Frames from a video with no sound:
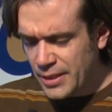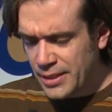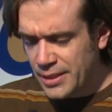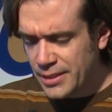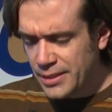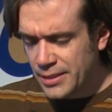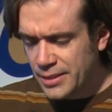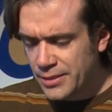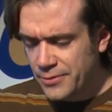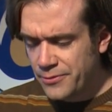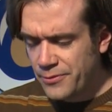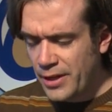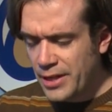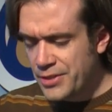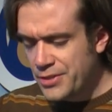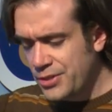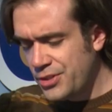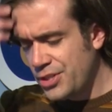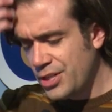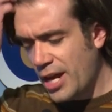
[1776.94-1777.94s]
uh, the
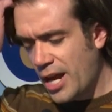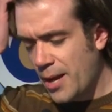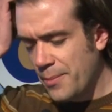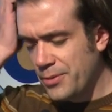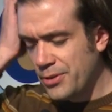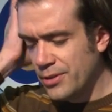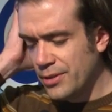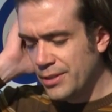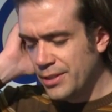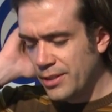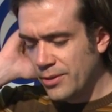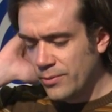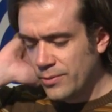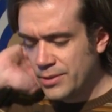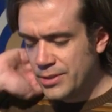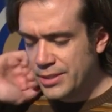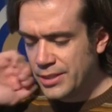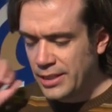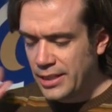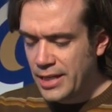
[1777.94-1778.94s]
Vice chapter, and there
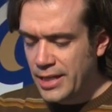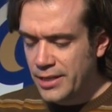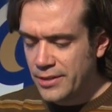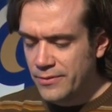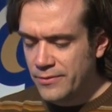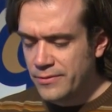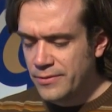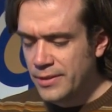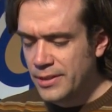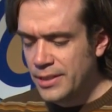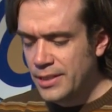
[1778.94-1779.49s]
was a lot of,